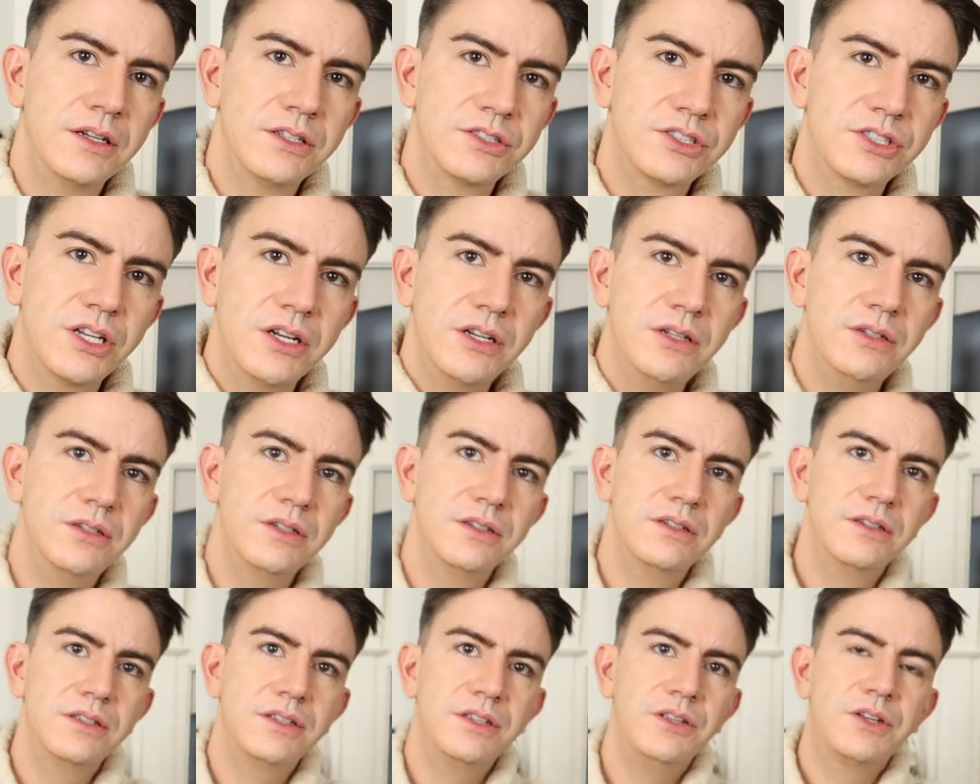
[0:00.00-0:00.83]
So
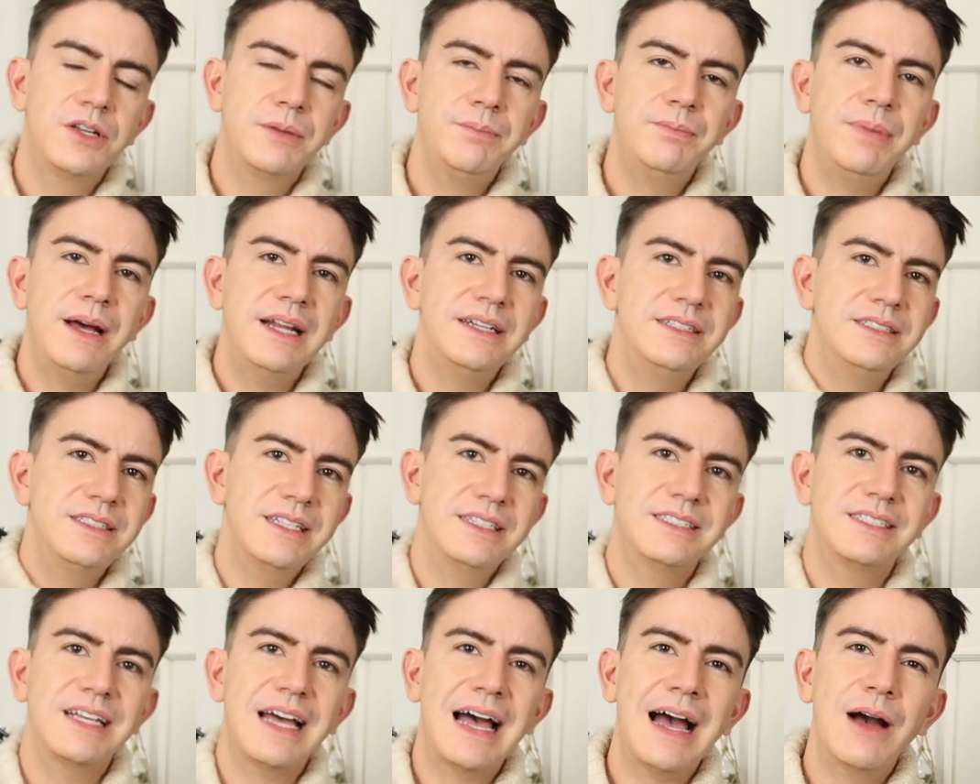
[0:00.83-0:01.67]
you can bend
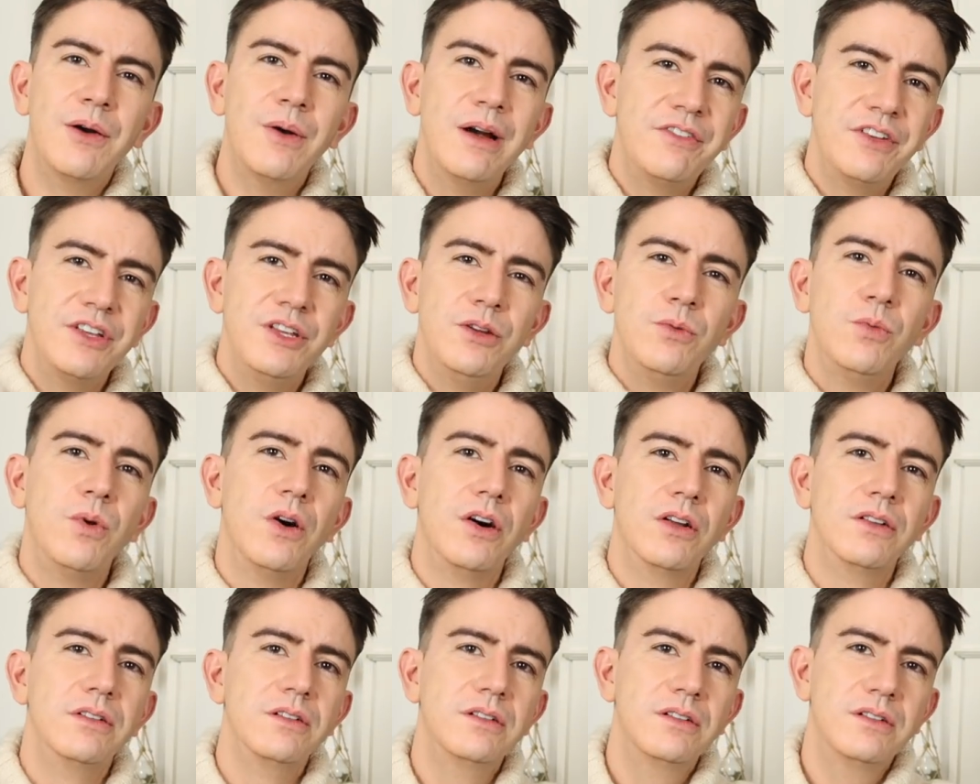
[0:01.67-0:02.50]
it to however you
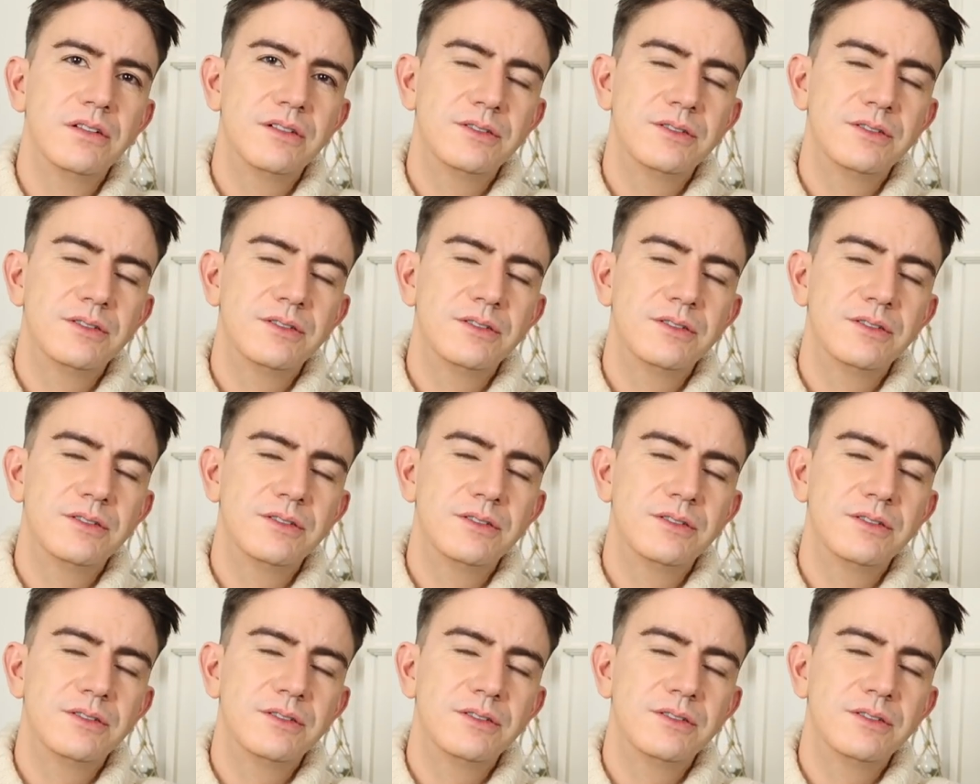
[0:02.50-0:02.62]
want.